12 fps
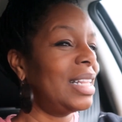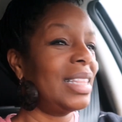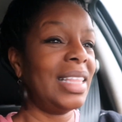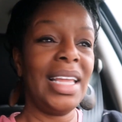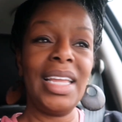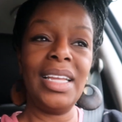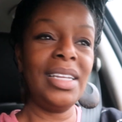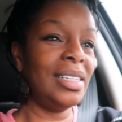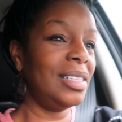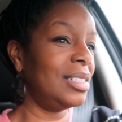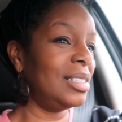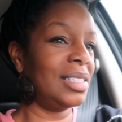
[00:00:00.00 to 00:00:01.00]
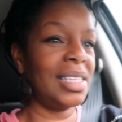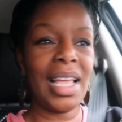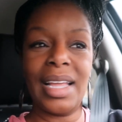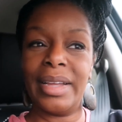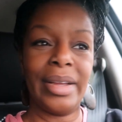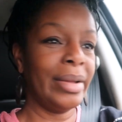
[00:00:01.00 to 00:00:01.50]
the things
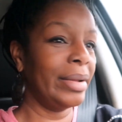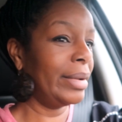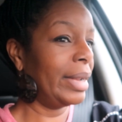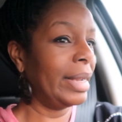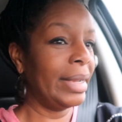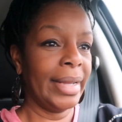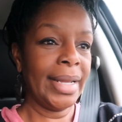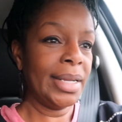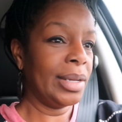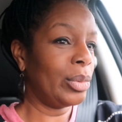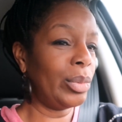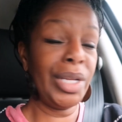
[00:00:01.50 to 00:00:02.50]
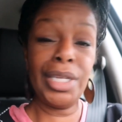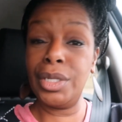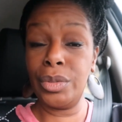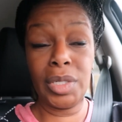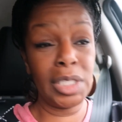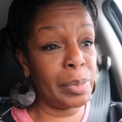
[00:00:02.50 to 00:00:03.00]
we
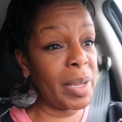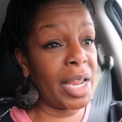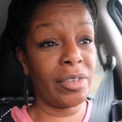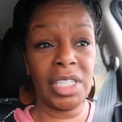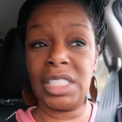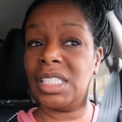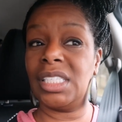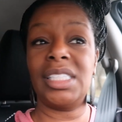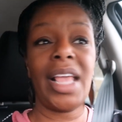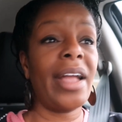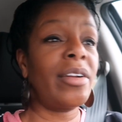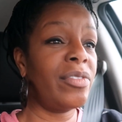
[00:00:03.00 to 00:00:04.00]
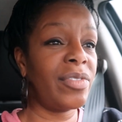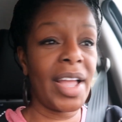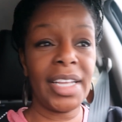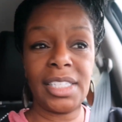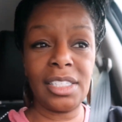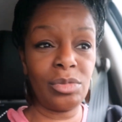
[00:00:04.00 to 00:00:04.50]
do as parents, the
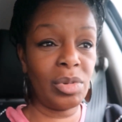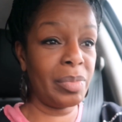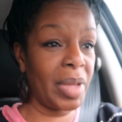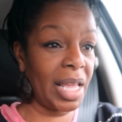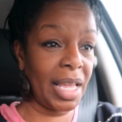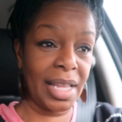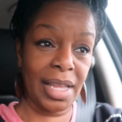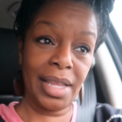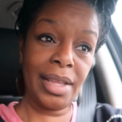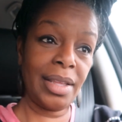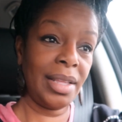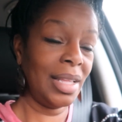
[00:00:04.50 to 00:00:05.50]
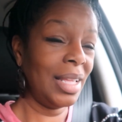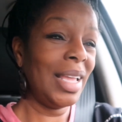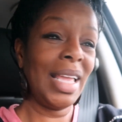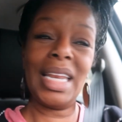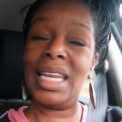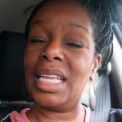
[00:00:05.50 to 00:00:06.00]
sacrifices we make,
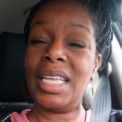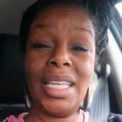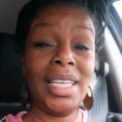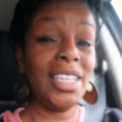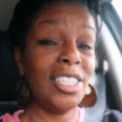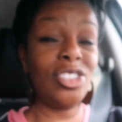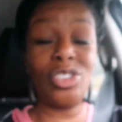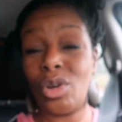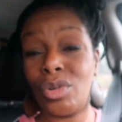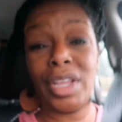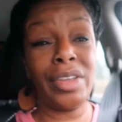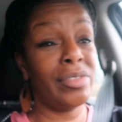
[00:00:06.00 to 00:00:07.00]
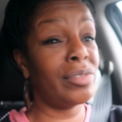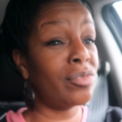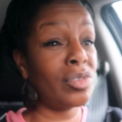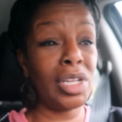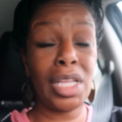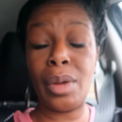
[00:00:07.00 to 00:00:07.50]
and the kids don't even
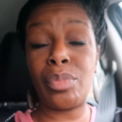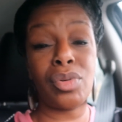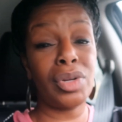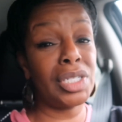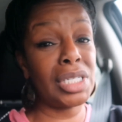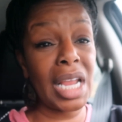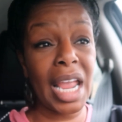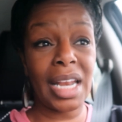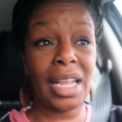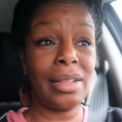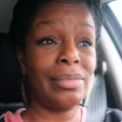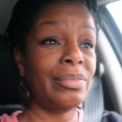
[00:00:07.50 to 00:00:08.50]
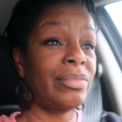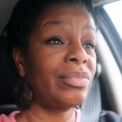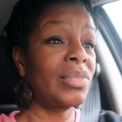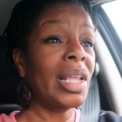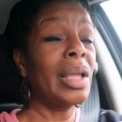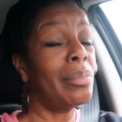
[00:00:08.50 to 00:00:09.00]
really appreciate it.
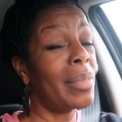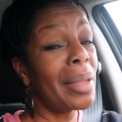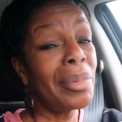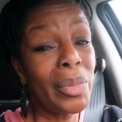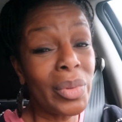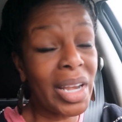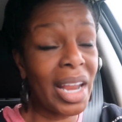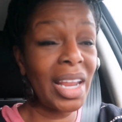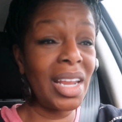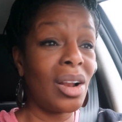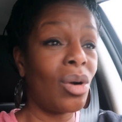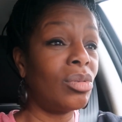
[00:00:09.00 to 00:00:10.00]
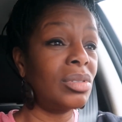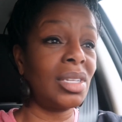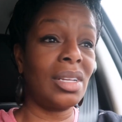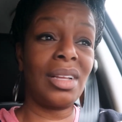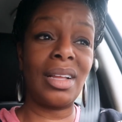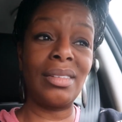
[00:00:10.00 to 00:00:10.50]
Maybe when they get
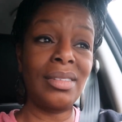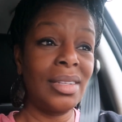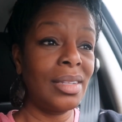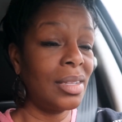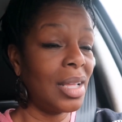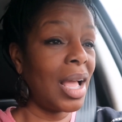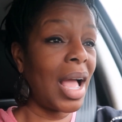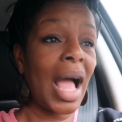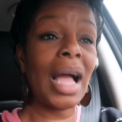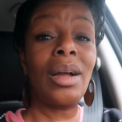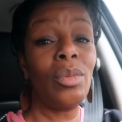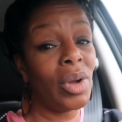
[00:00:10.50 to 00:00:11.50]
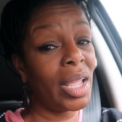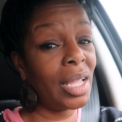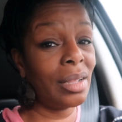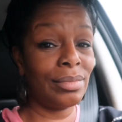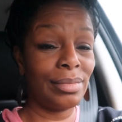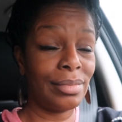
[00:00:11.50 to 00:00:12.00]
older, I could wait